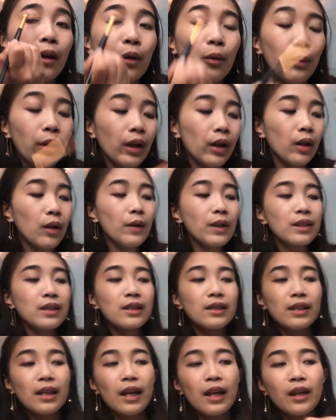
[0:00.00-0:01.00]
We are going to
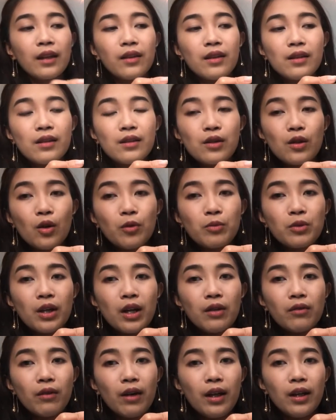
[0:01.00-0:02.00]
take this taupe
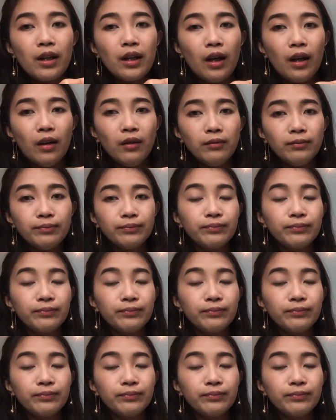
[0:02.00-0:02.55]
shade right here,